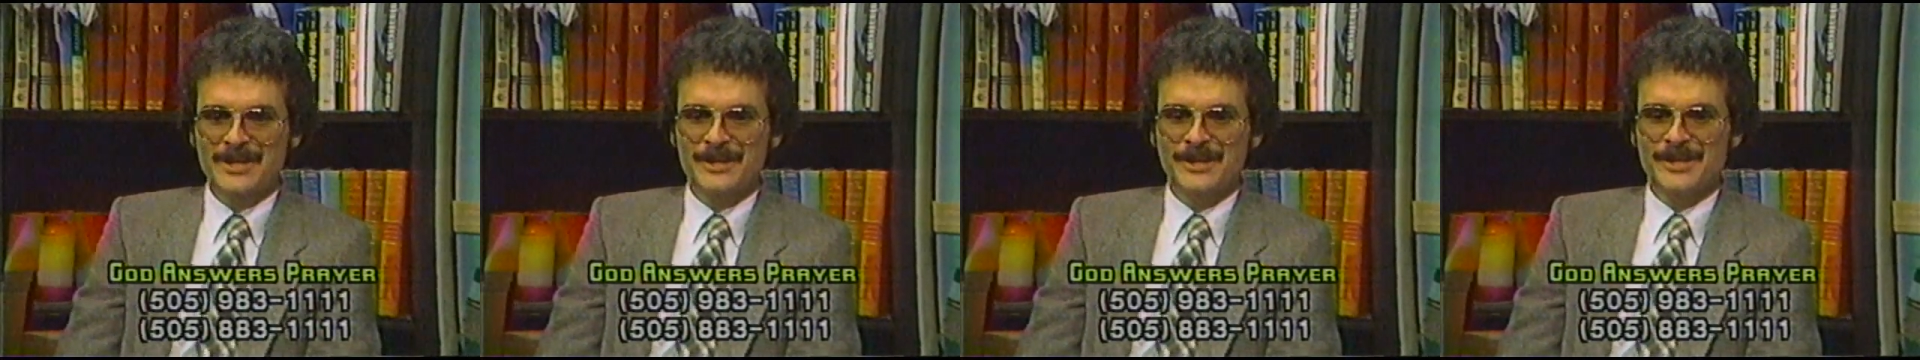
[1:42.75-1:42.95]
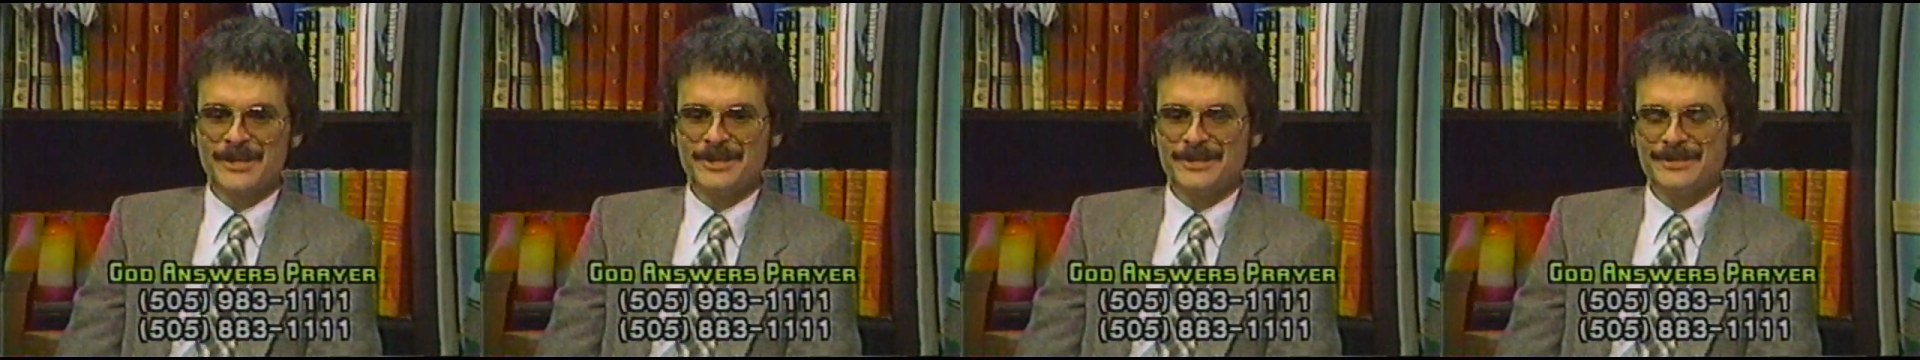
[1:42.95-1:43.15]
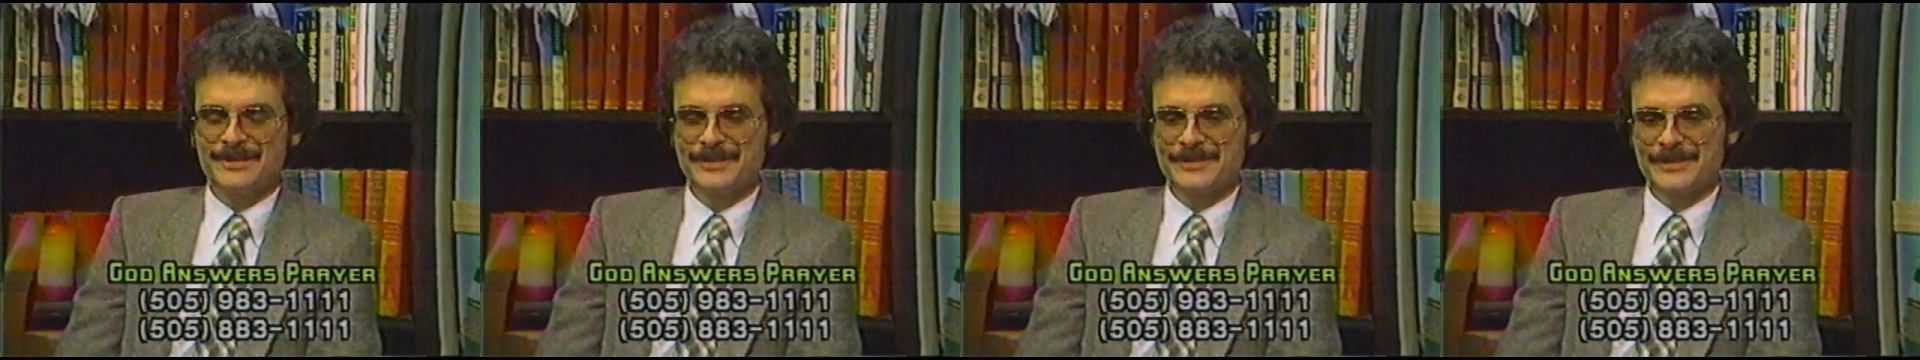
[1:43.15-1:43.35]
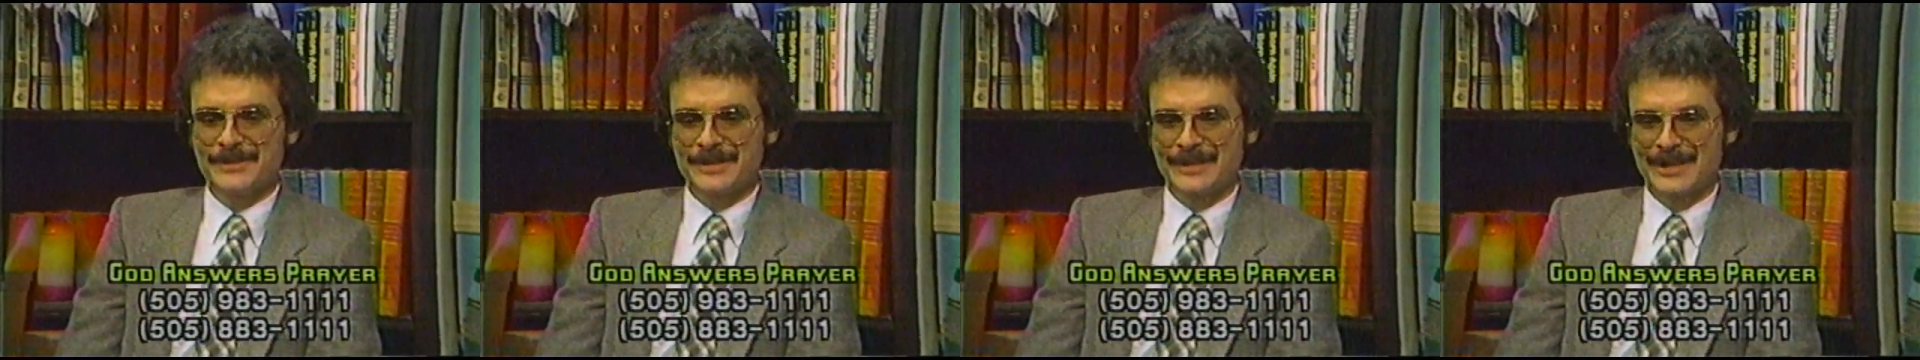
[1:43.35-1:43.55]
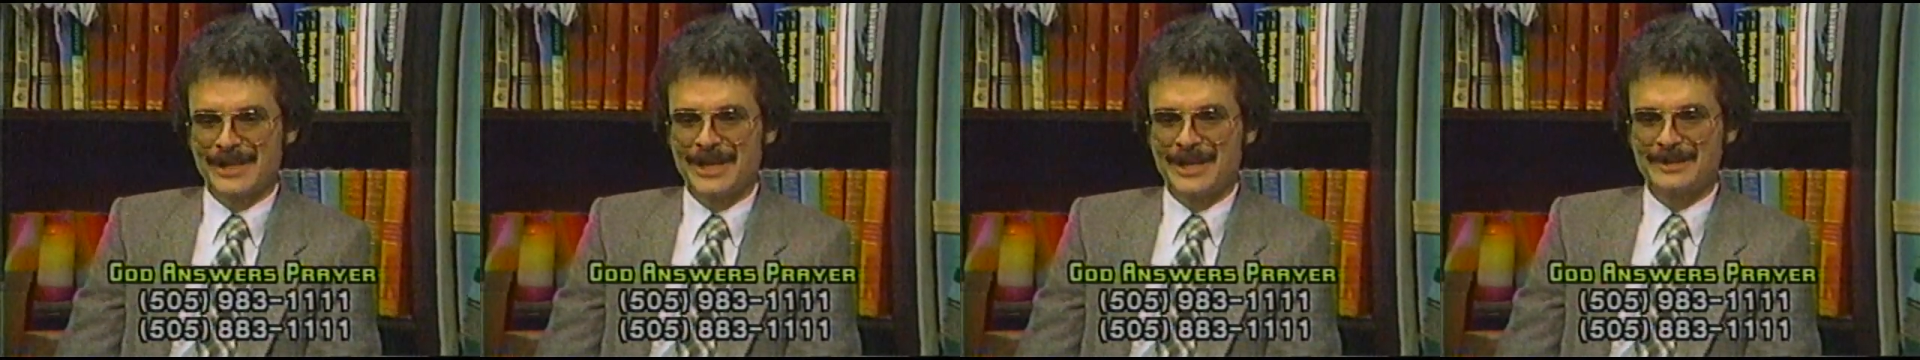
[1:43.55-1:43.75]
uh, a
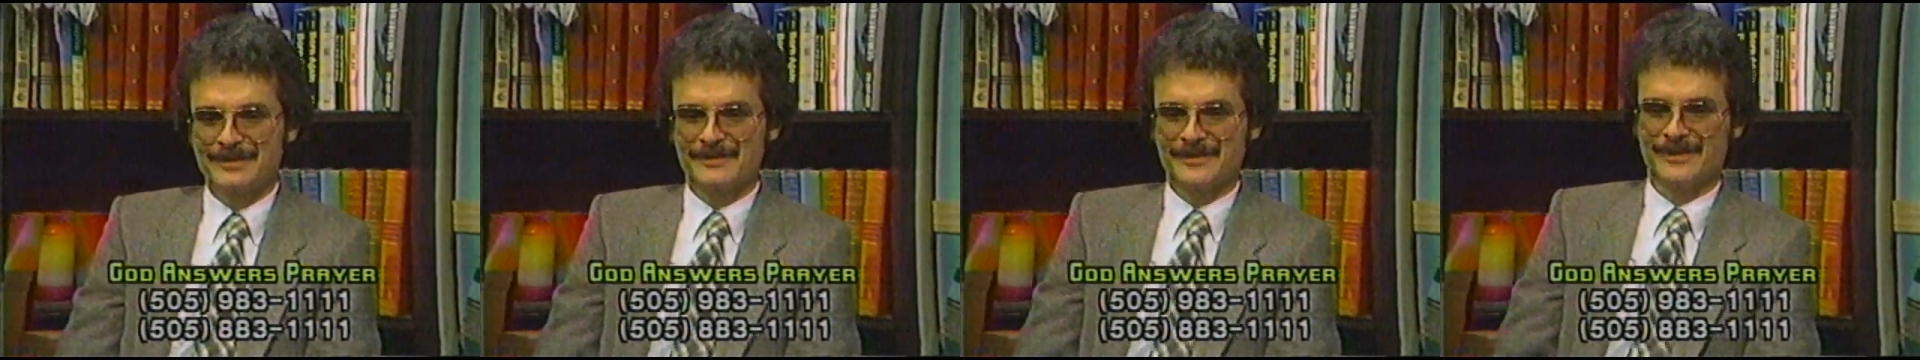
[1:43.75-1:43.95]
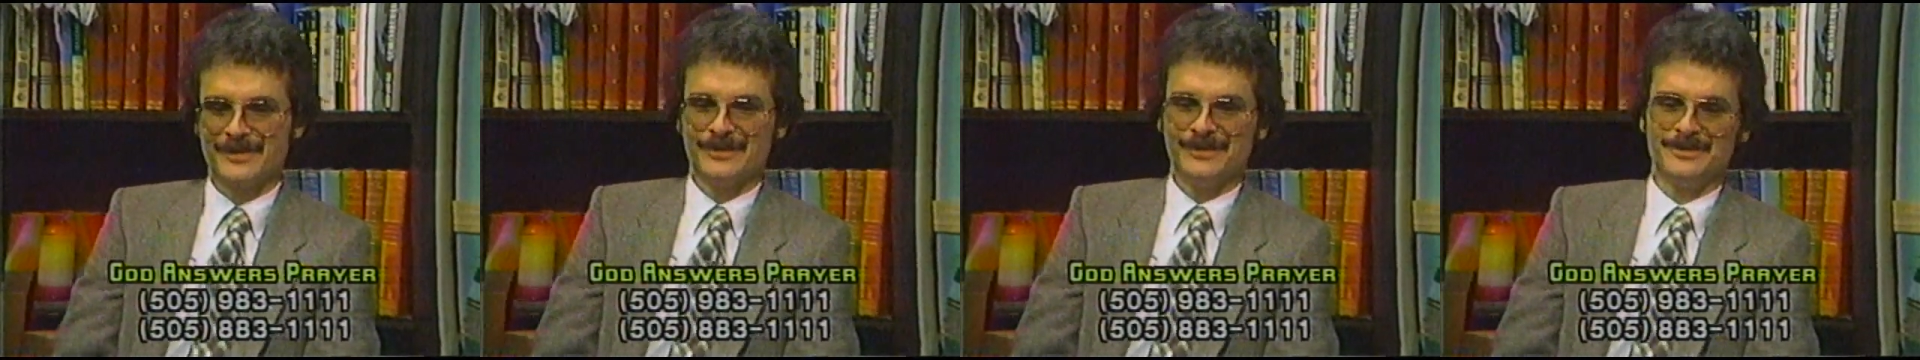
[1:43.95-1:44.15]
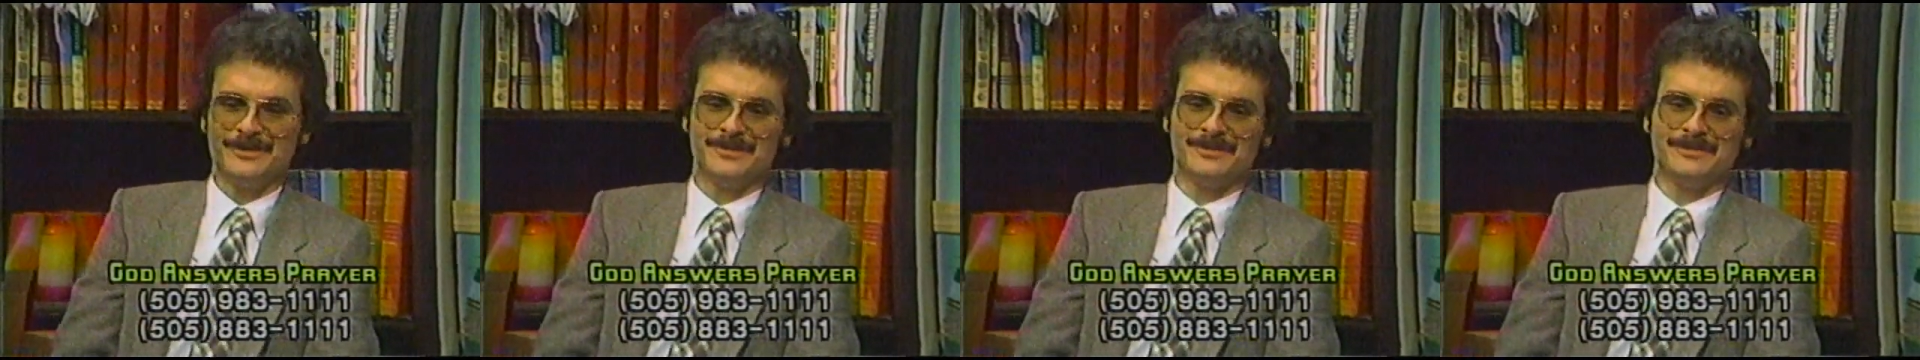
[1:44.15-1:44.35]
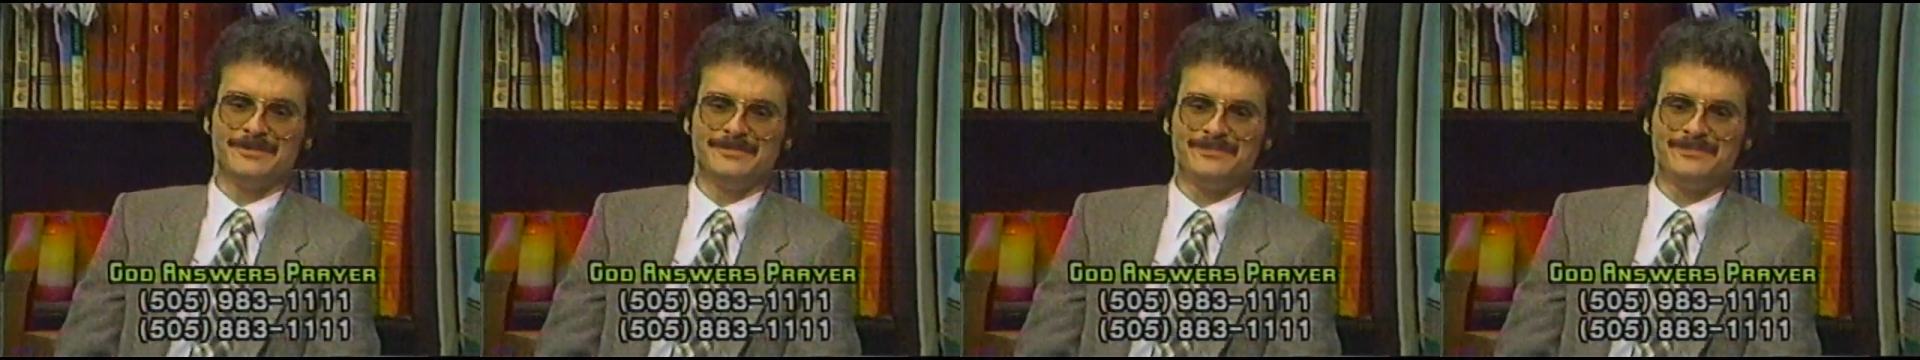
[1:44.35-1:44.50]
lot of the